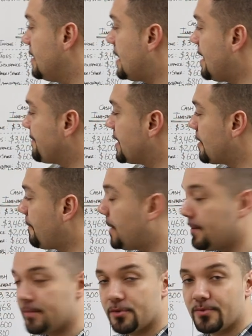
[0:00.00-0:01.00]
I'm going to
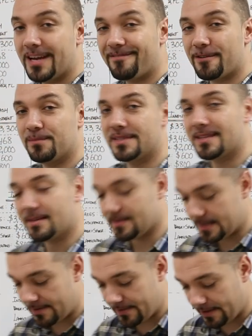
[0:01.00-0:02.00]
bump the rent from
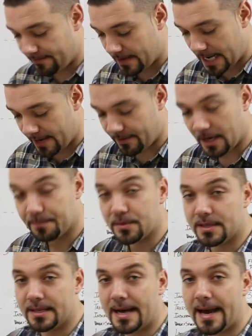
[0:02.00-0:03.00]
675 up
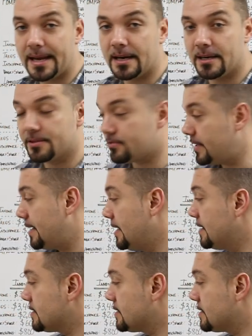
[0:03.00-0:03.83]
to 900.